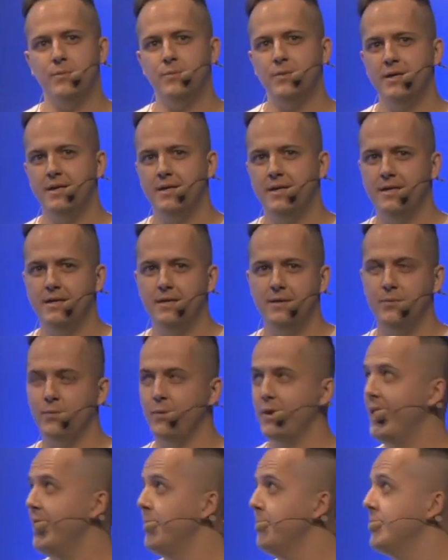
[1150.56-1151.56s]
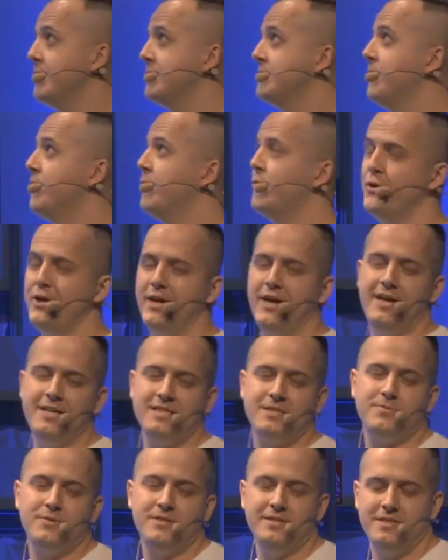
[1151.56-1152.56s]
we aim at 3
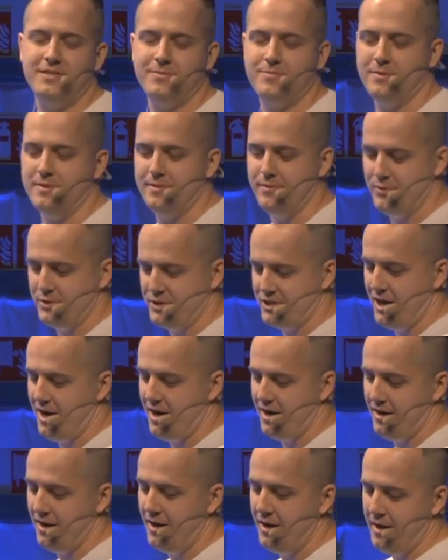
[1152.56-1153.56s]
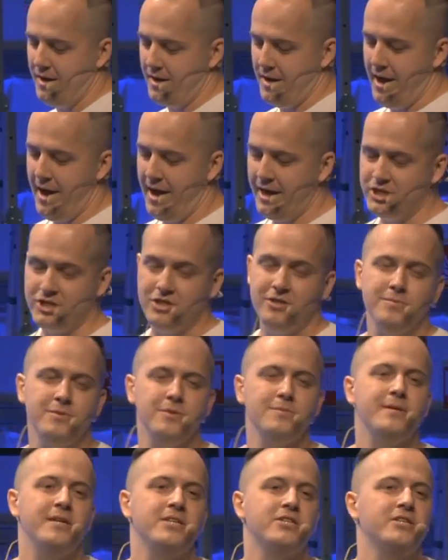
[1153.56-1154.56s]
A's principle, which are
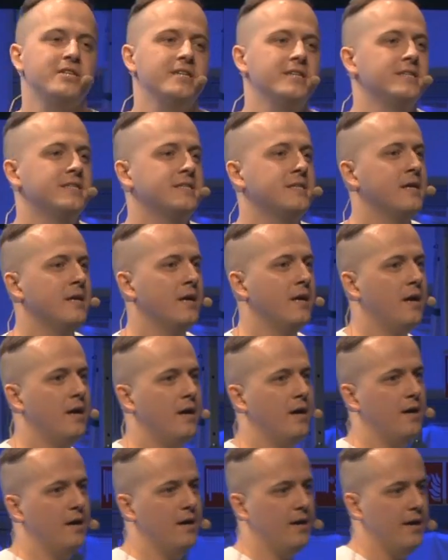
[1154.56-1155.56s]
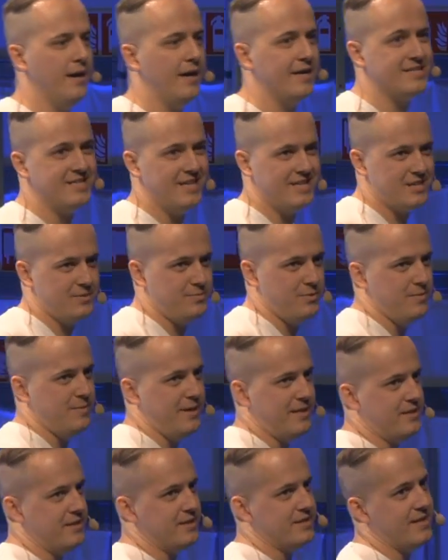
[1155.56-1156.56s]
actionable metrics, accessible
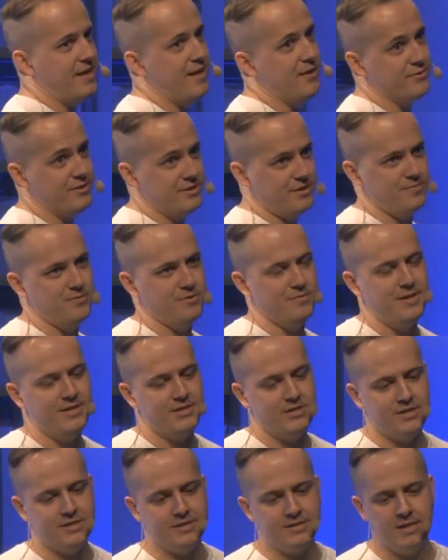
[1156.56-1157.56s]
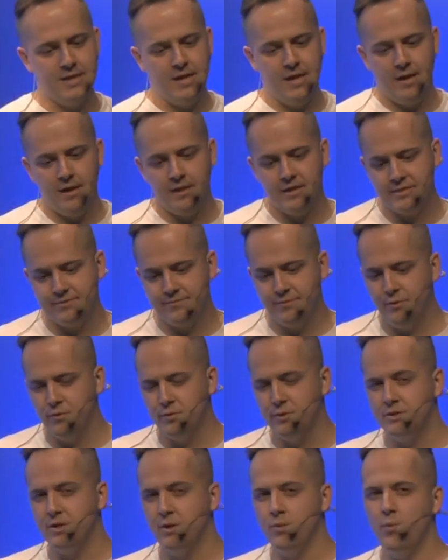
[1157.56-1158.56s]
metrics, and auditable metrics. Let's
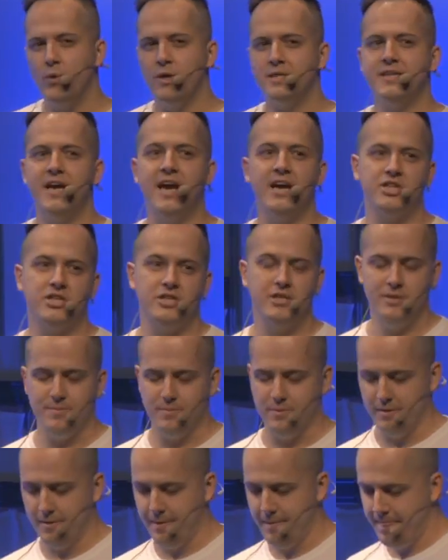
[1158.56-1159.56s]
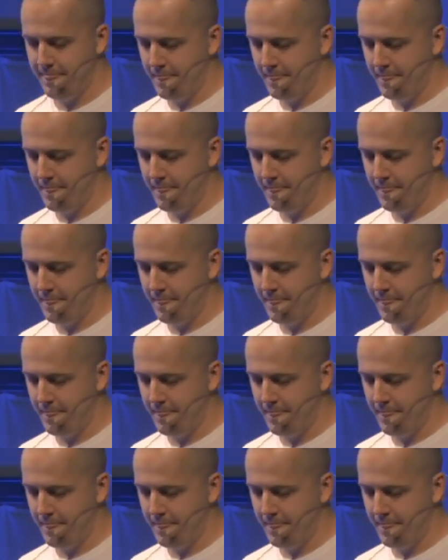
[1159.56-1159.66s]
focus on what's actionable.